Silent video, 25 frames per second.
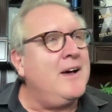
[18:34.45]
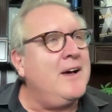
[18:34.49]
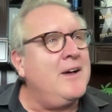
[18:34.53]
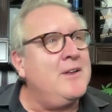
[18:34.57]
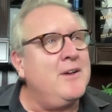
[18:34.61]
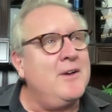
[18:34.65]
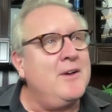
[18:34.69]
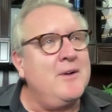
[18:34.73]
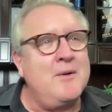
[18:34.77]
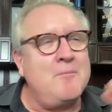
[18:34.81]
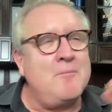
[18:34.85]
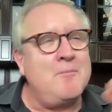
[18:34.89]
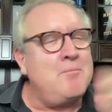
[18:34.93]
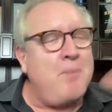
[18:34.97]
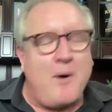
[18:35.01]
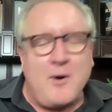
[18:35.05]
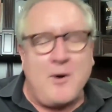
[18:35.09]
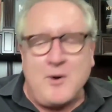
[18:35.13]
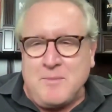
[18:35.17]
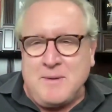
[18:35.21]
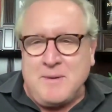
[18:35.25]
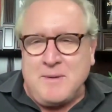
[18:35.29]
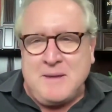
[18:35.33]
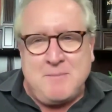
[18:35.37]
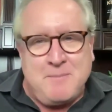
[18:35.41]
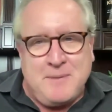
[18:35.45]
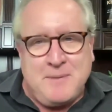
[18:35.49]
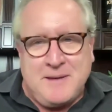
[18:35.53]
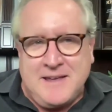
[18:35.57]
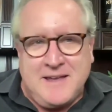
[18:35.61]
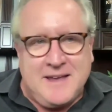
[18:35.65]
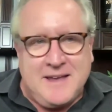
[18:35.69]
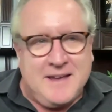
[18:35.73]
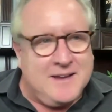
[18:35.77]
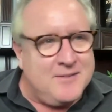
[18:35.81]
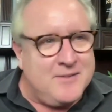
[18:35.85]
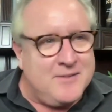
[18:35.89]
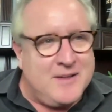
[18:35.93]
a Barbie
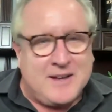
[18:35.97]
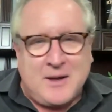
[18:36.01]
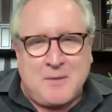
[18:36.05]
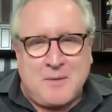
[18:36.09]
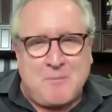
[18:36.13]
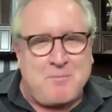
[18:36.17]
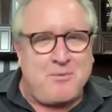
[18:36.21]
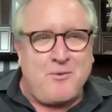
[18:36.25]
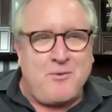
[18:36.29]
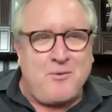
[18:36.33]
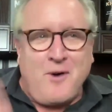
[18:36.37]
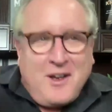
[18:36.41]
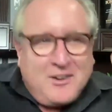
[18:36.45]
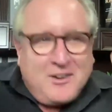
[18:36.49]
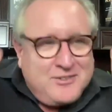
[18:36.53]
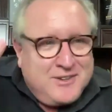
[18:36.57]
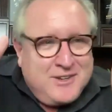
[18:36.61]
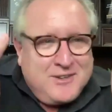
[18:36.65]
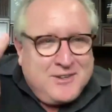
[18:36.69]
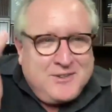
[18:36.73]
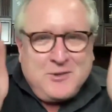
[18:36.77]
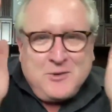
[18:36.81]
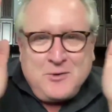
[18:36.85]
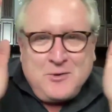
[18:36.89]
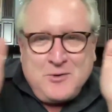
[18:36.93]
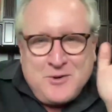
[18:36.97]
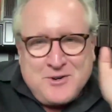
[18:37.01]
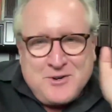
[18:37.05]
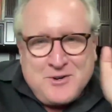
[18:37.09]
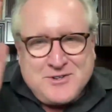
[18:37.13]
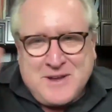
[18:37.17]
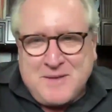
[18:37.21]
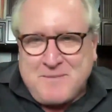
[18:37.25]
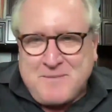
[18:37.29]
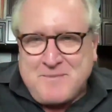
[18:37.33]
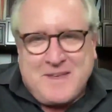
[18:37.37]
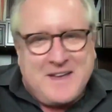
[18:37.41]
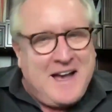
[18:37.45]
being like a prostitute or
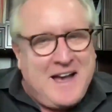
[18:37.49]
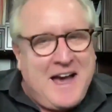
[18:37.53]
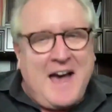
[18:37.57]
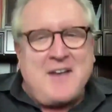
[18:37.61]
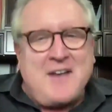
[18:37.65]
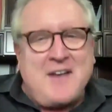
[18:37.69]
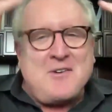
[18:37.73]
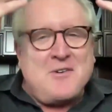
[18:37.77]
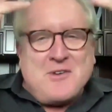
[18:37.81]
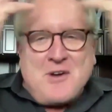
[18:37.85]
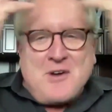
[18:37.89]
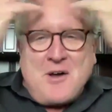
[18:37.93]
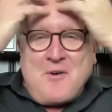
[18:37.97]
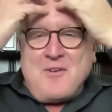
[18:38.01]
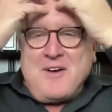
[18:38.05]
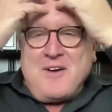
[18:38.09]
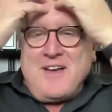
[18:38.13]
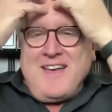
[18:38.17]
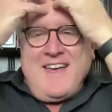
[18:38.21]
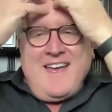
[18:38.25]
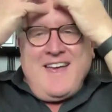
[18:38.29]
something. I don't know.